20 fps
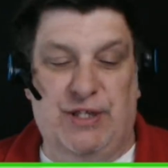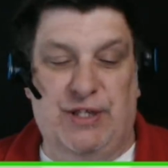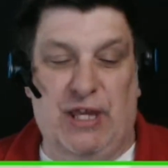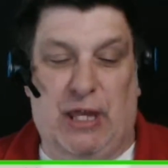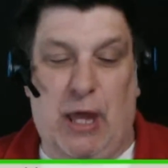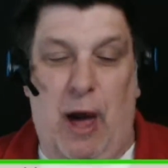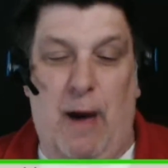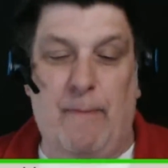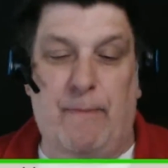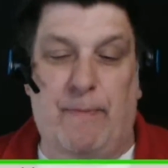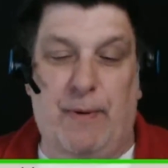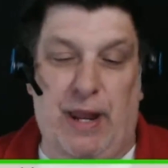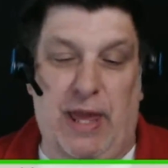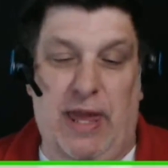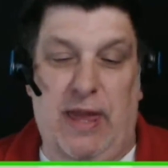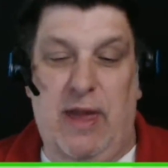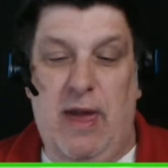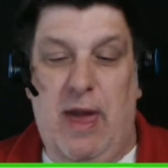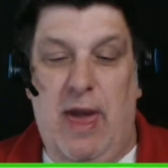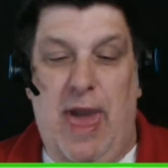the
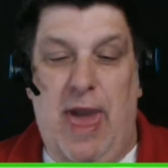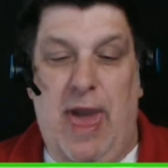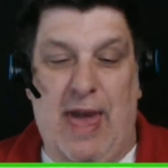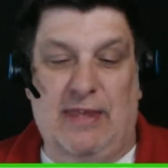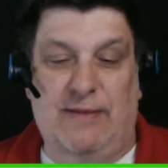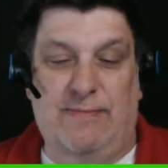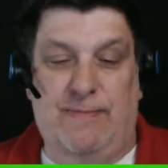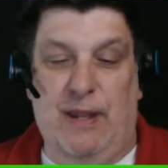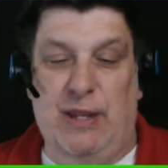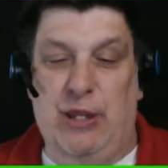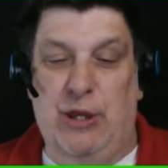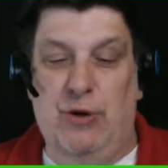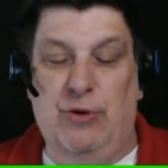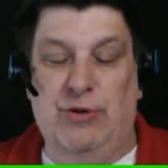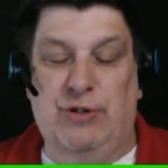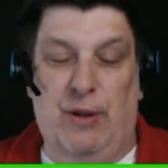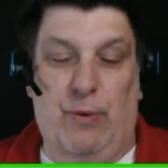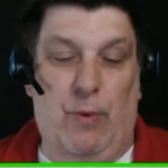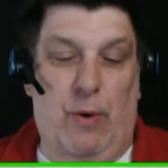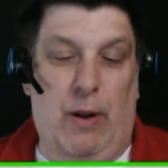company has been
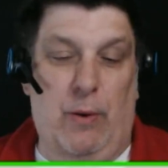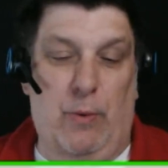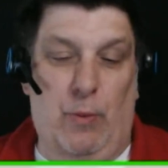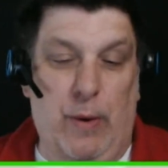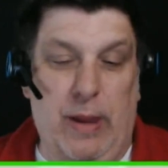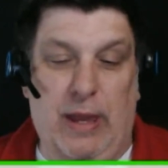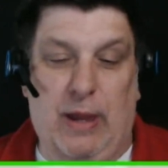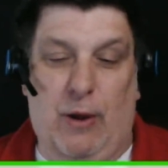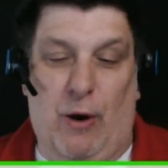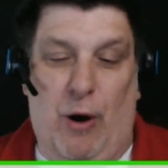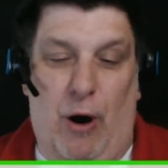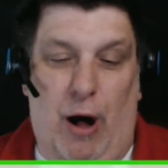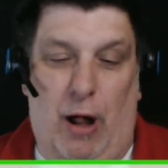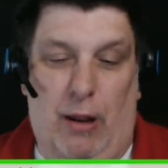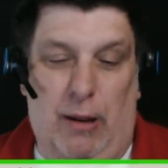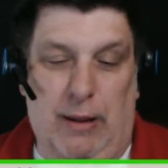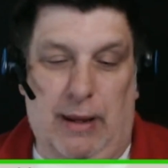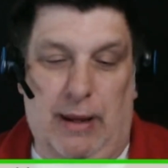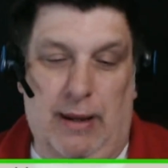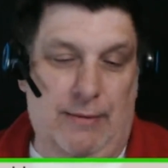using what we
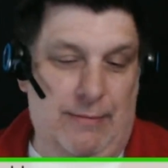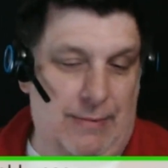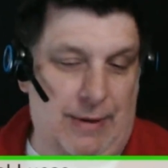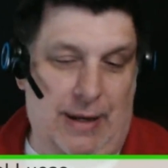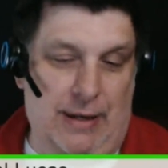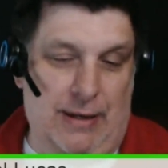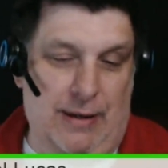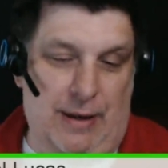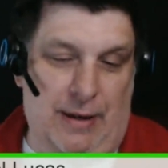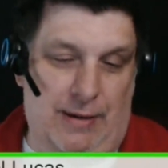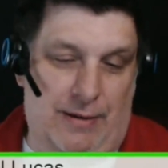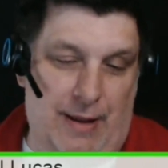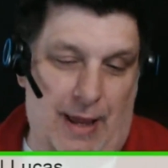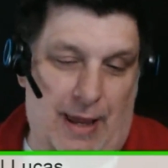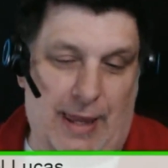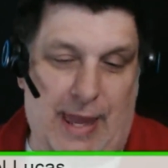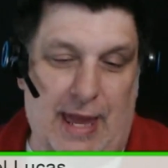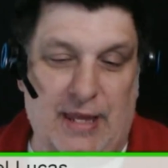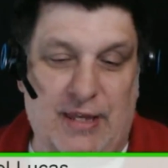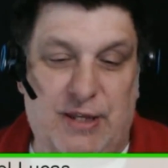call, in
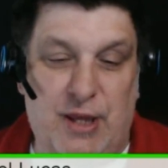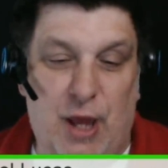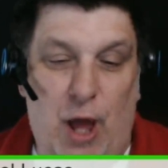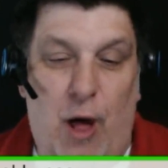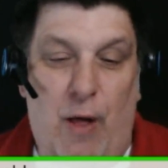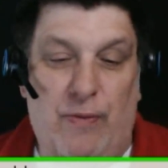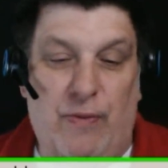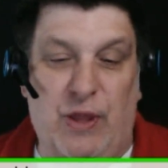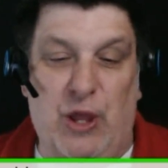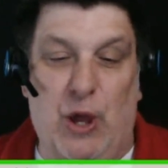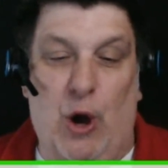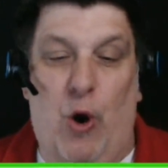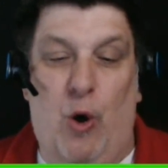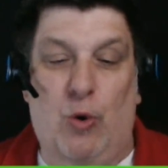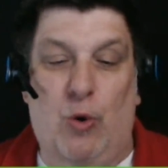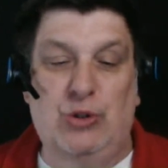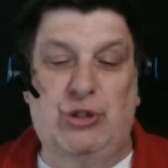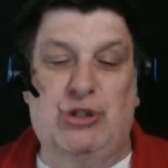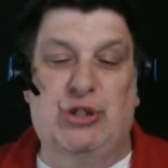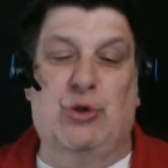I guess, the
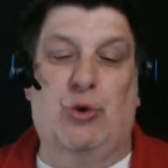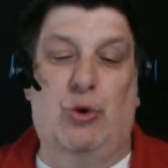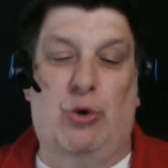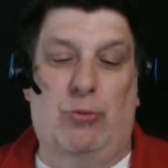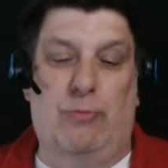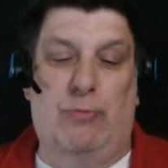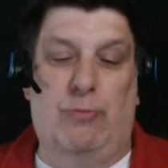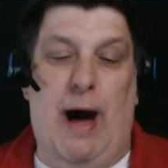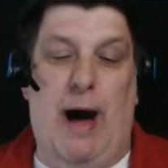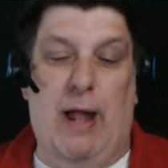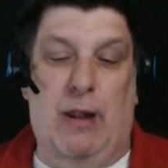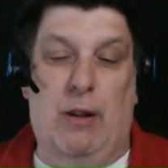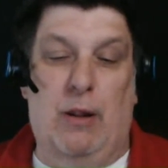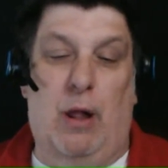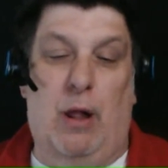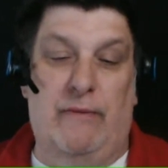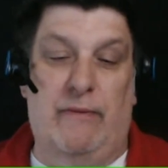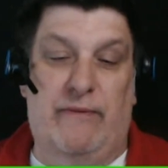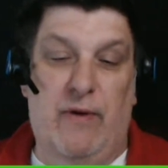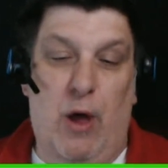old school model
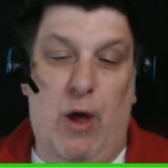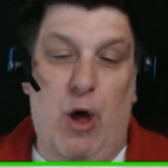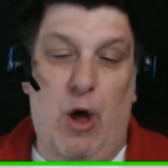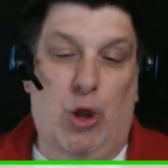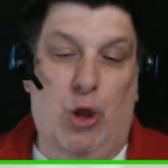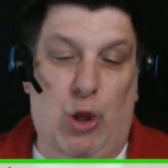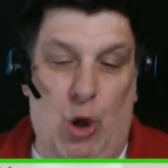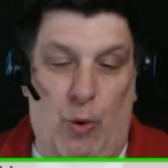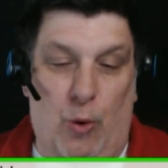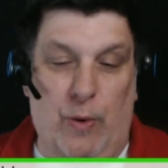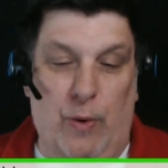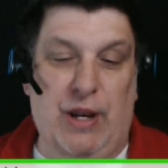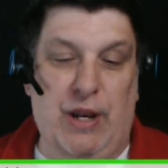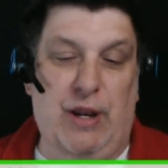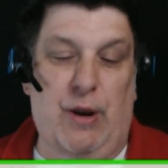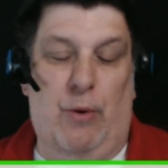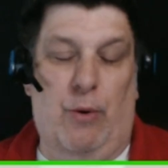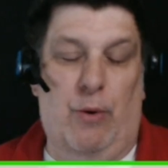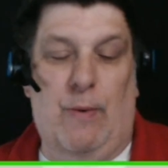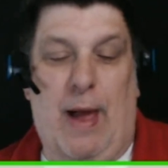of going
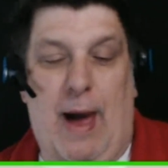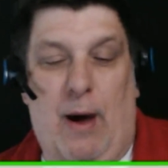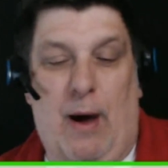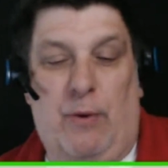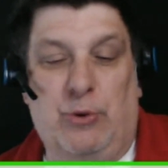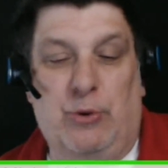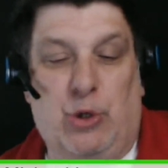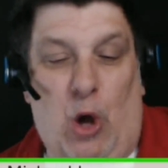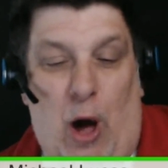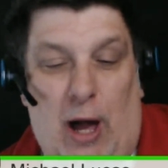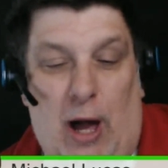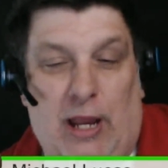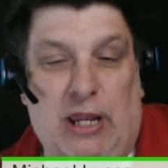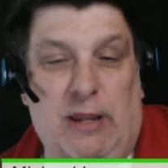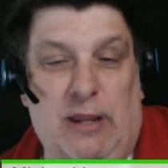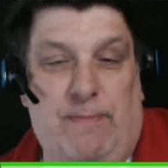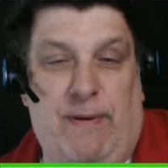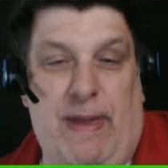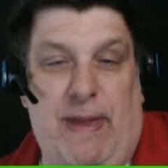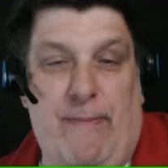it around, talking
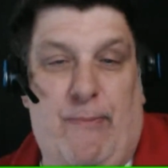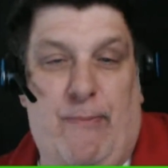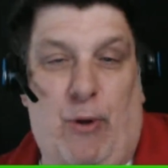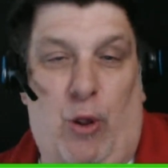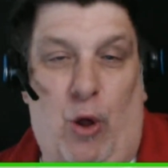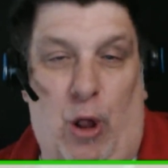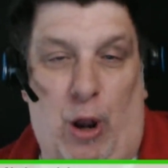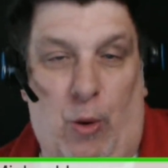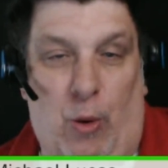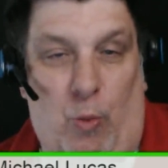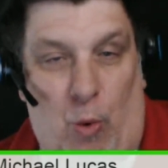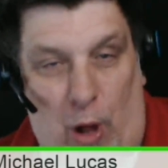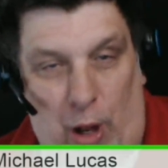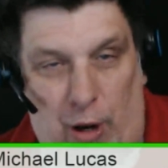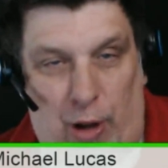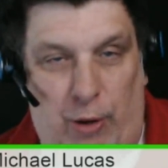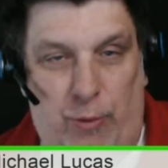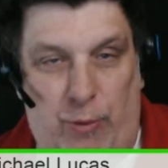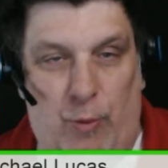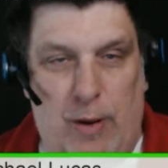to people on a
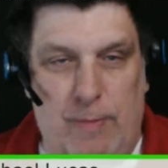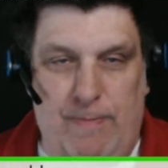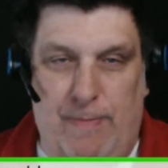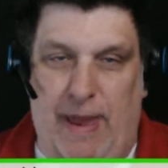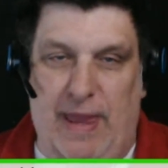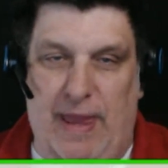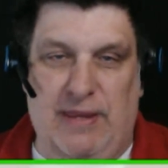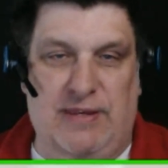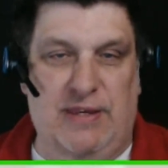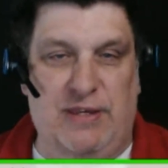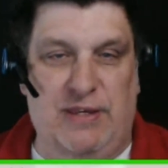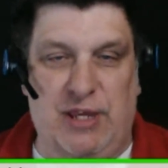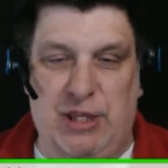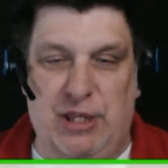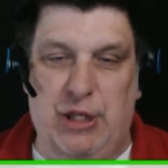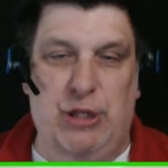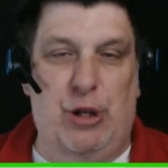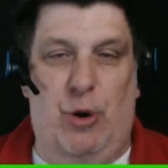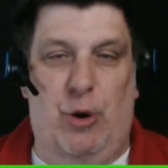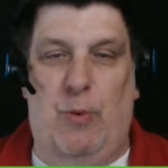one-on-one basis.
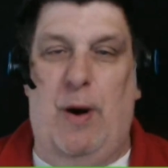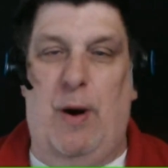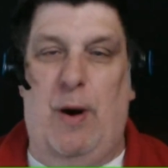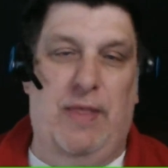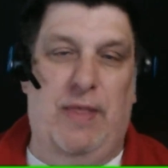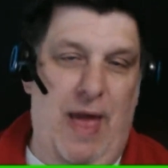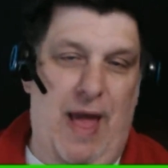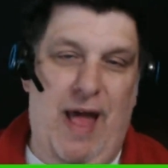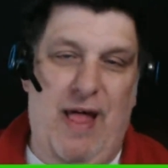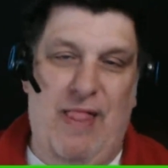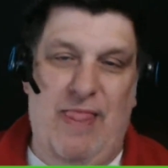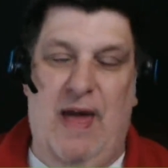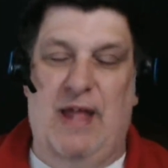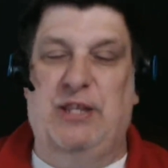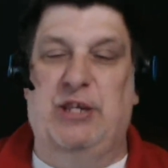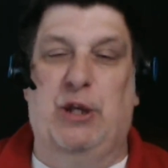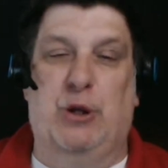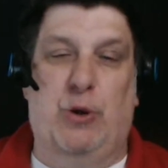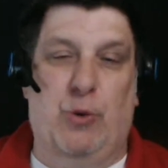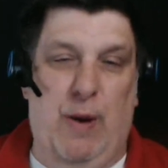And you know what?
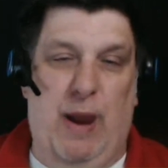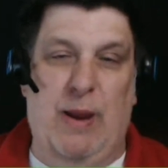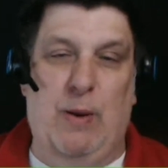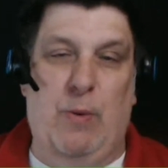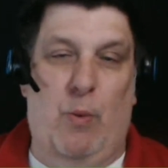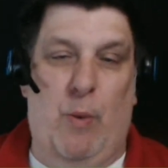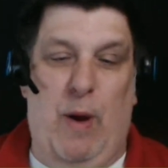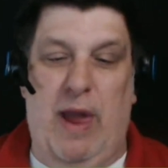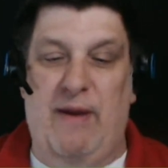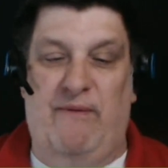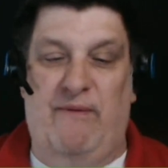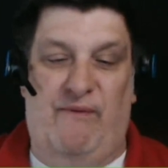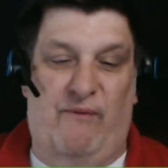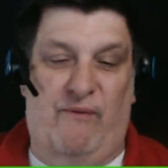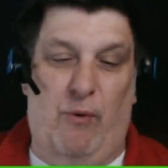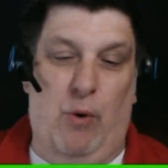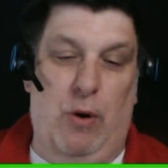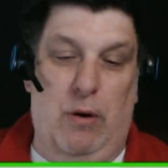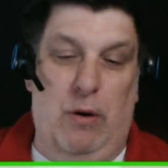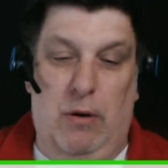That's a great way
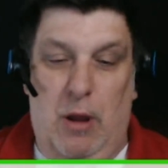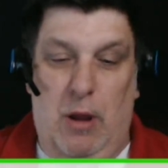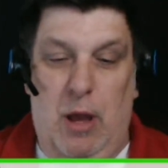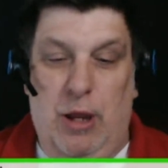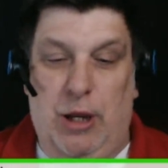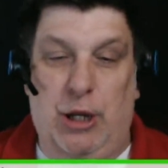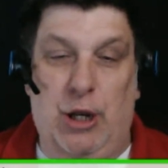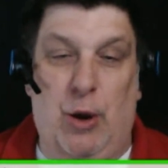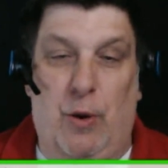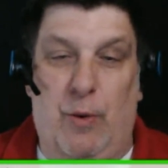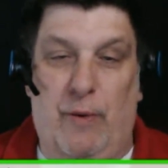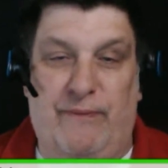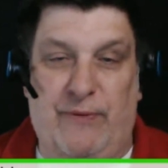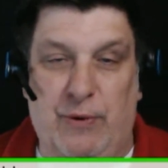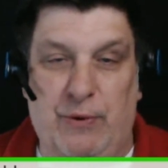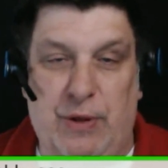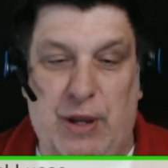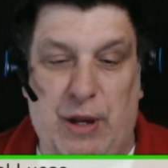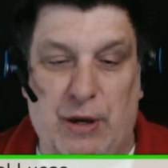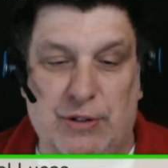for, a
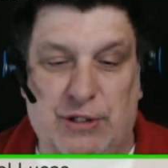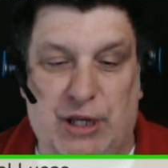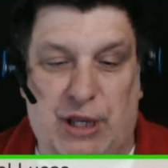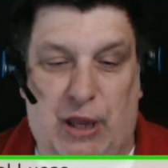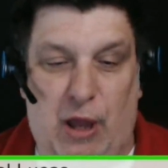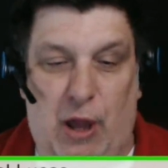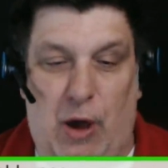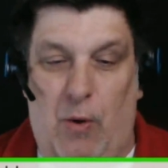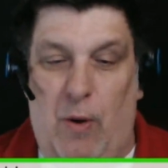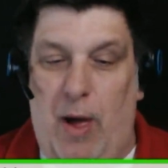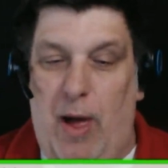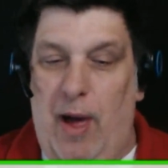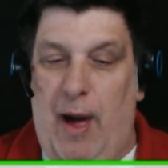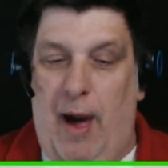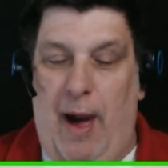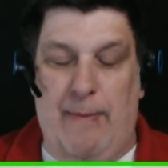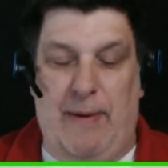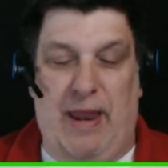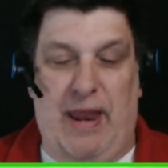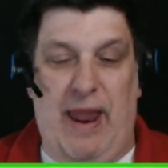few years ago.
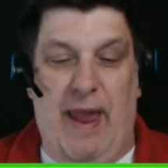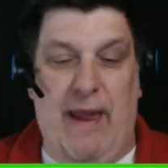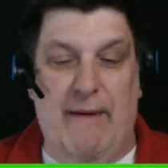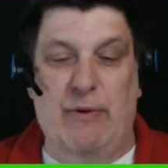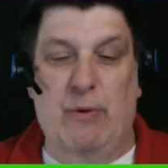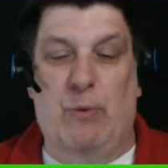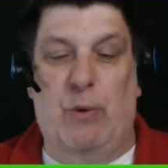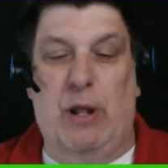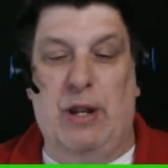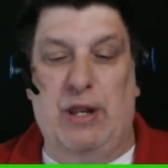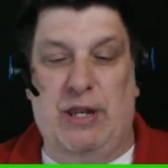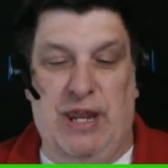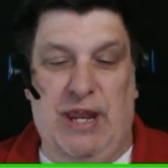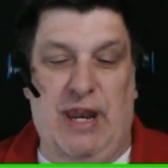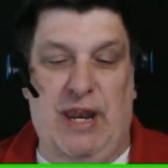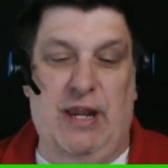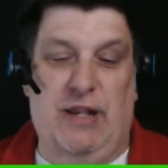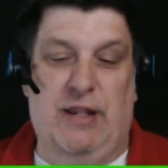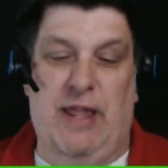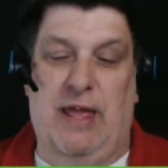I mean, everyone
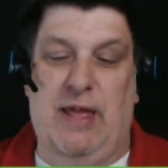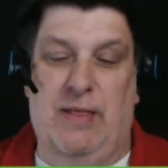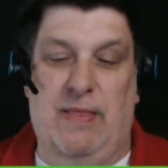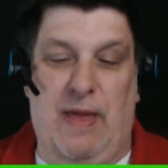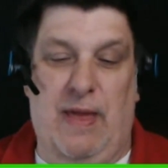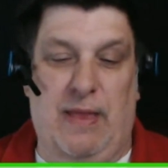did it.